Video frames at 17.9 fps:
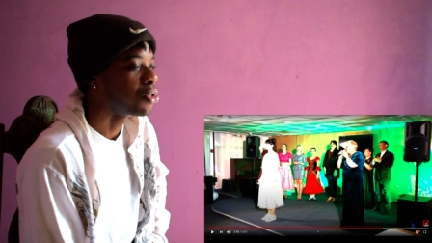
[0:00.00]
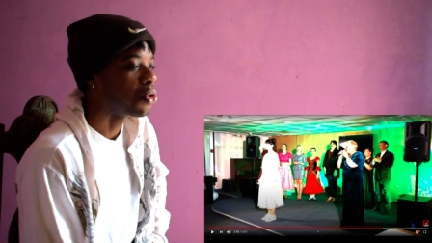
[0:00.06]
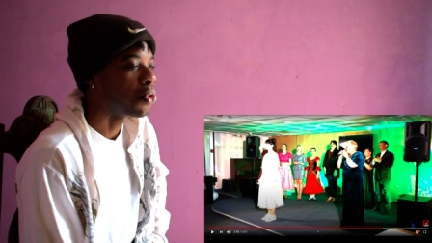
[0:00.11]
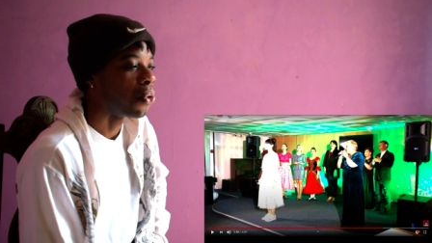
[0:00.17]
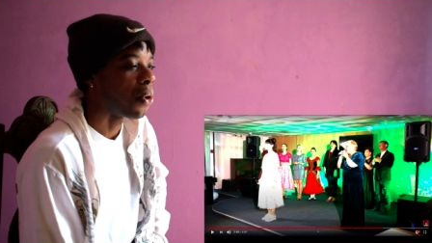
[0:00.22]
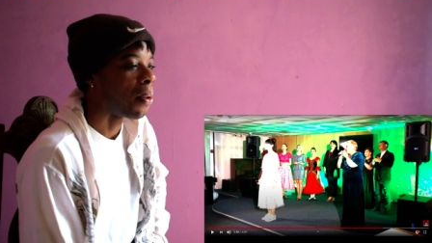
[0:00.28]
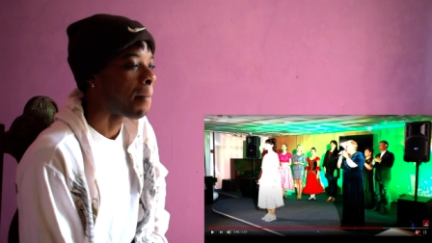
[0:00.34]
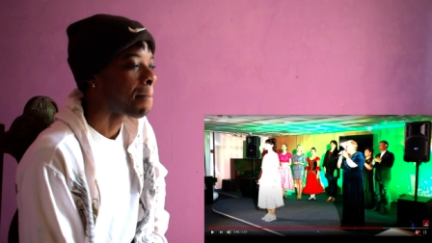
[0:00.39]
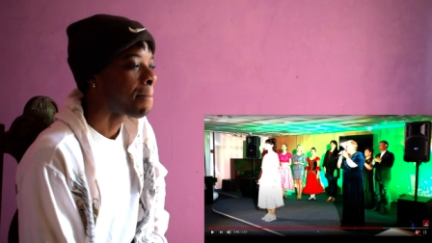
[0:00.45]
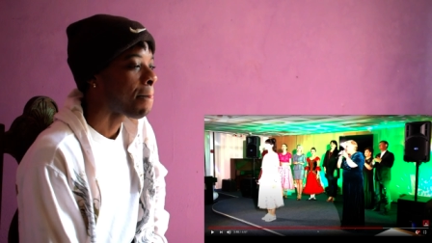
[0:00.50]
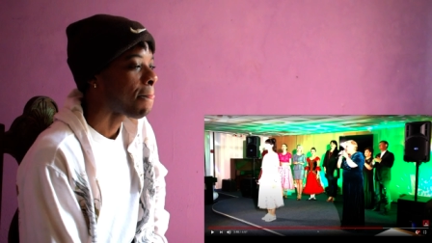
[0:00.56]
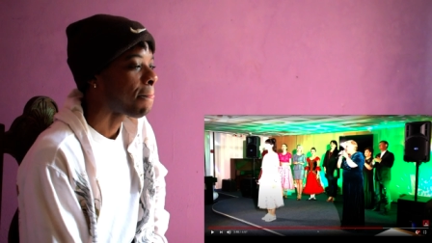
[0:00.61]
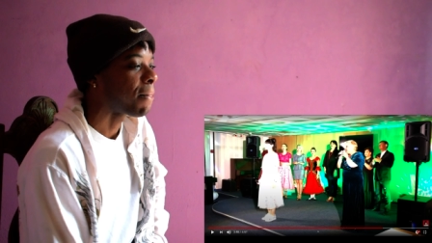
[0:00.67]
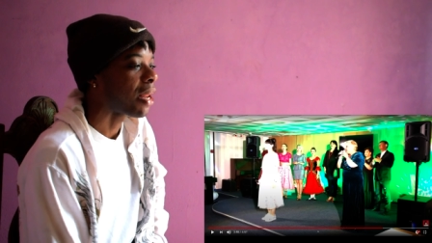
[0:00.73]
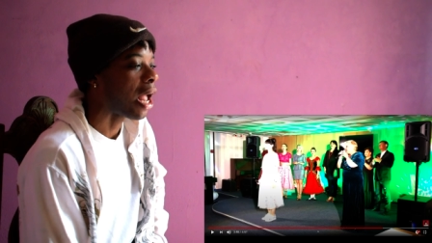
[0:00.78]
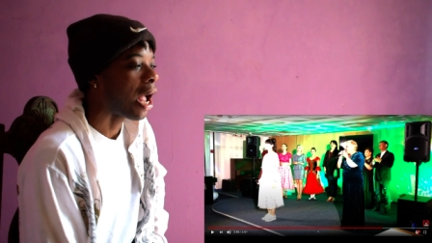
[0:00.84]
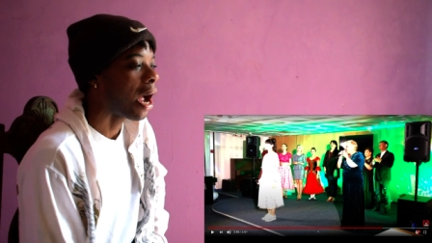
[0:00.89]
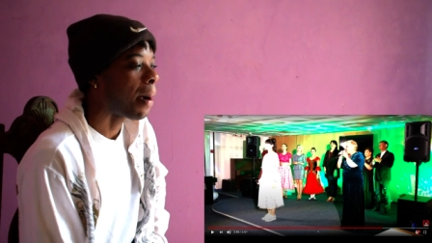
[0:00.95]
doing.
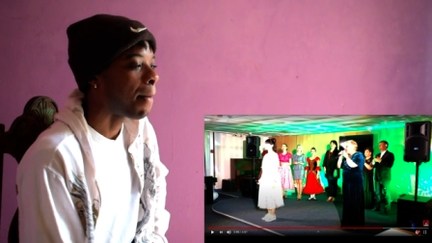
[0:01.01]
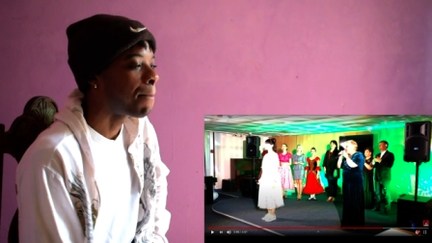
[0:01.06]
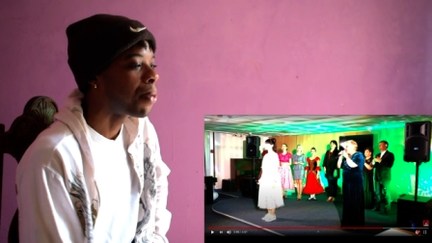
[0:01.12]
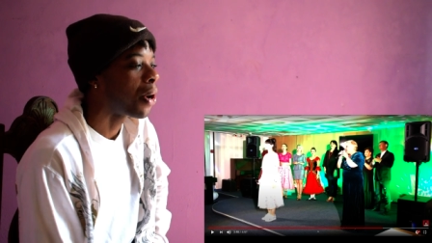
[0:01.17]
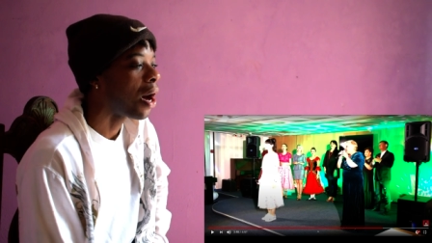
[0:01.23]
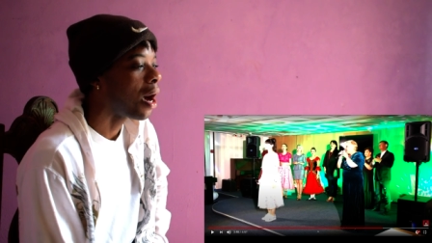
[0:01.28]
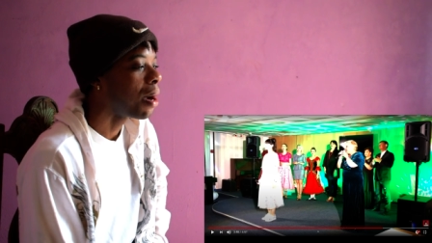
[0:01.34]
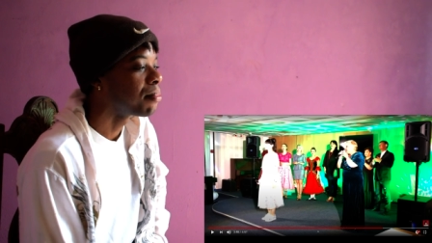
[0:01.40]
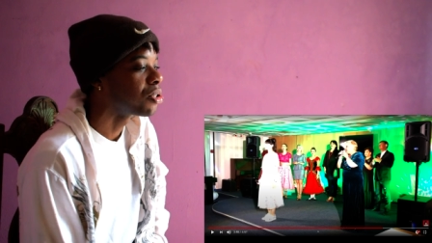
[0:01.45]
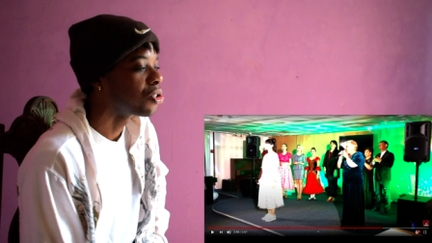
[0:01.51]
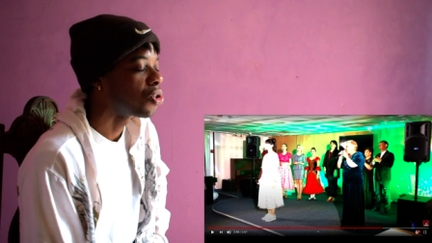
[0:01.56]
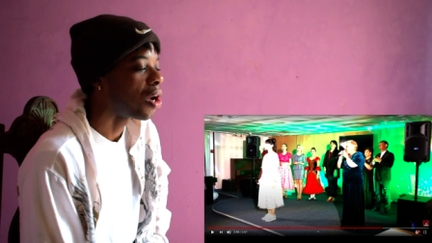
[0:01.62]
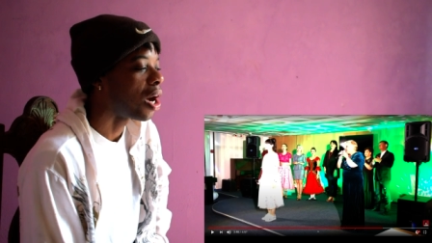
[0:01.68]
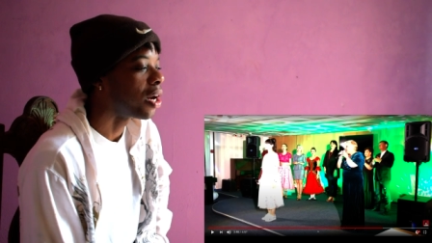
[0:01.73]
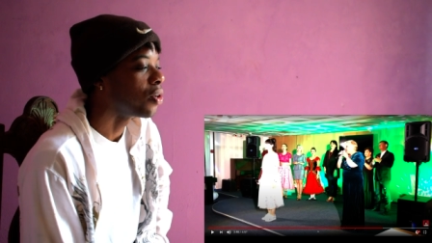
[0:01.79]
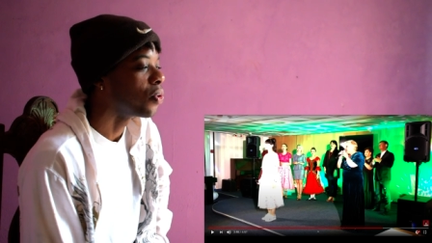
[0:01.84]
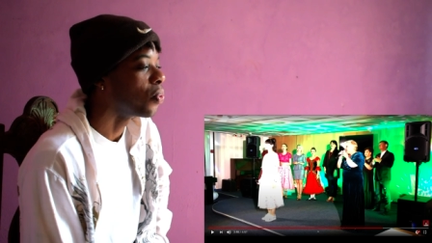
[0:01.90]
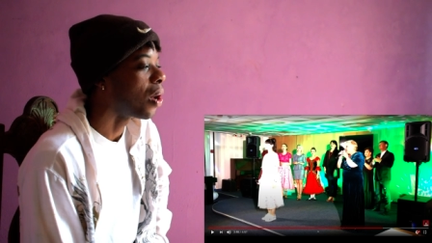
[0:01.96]
I promise you
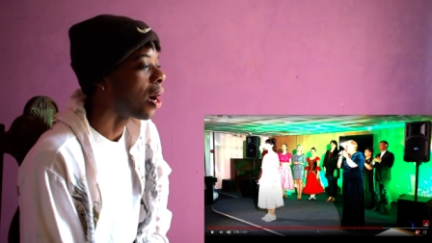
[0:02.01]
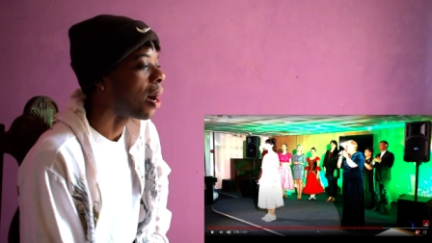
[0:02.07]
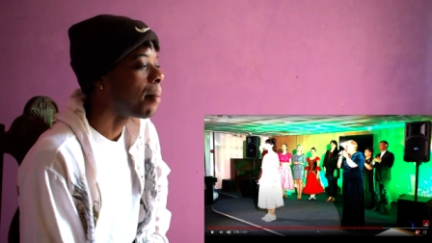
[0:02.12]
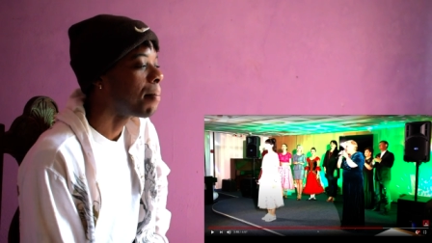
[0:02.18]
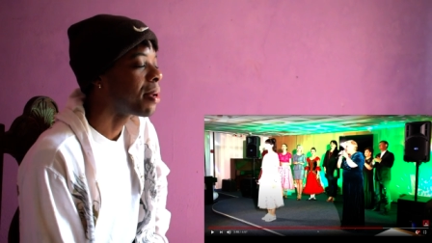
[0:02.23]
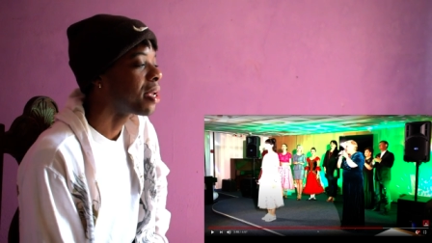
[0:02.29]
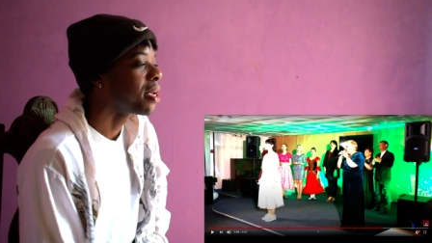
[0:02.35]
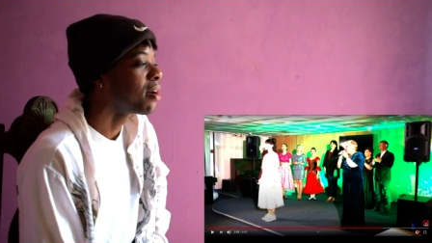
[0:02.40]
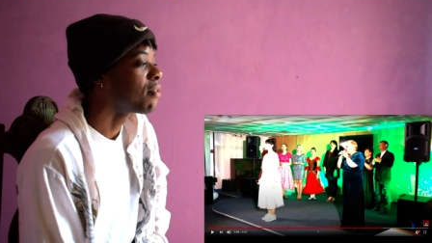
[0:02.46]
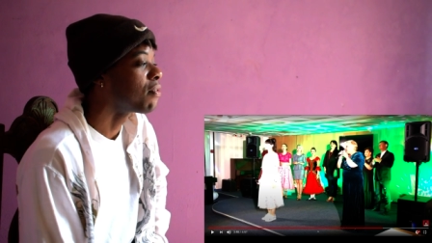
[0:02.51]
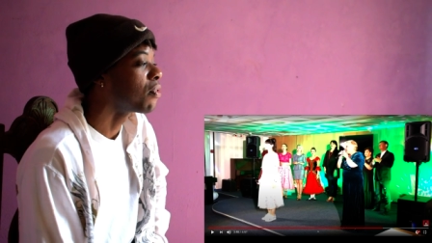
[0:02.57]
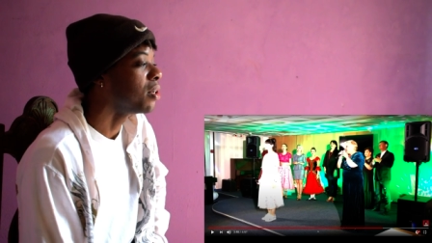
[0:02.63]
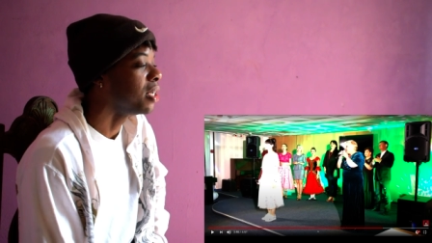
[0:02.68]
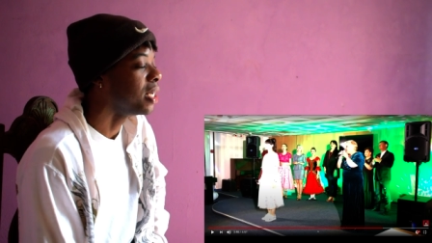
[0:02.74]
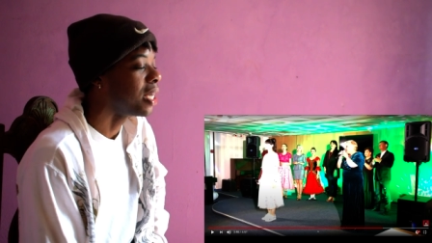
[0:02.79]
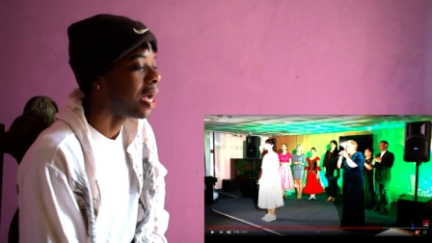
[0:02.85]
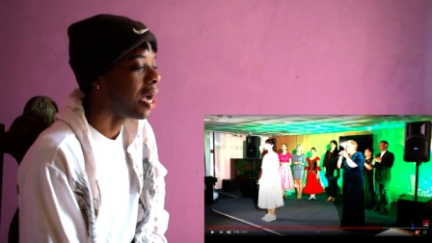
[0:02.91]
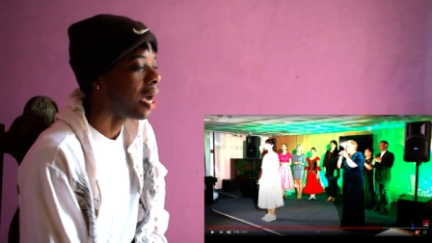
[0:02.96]
I do. I'm here for
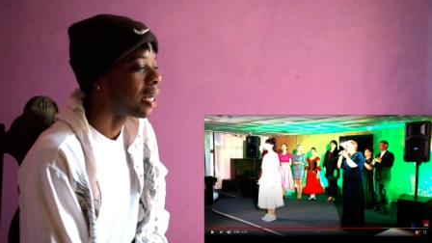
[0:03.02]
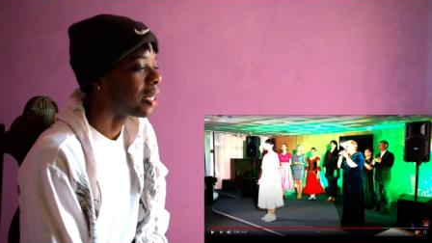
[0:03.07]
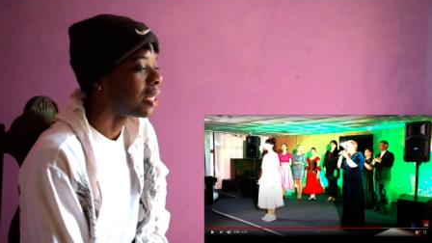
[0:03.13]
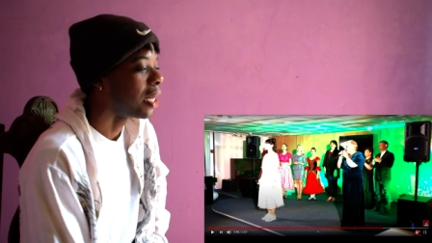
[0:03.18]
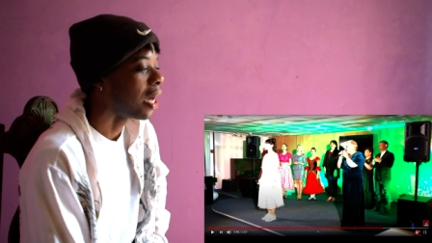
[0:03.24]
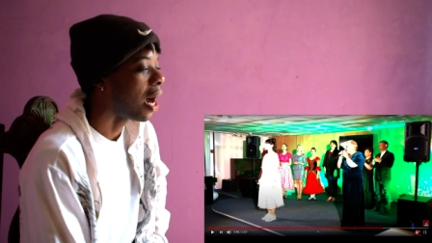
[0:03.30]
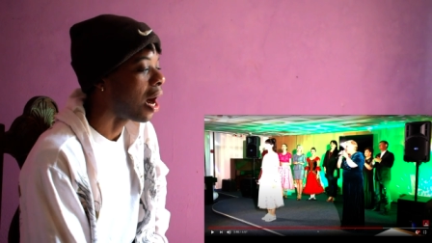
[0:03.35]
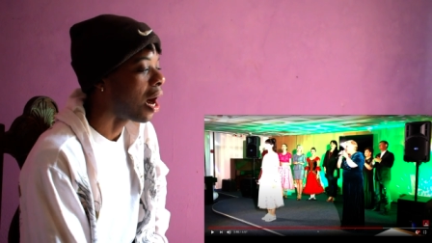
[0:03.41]
Diana.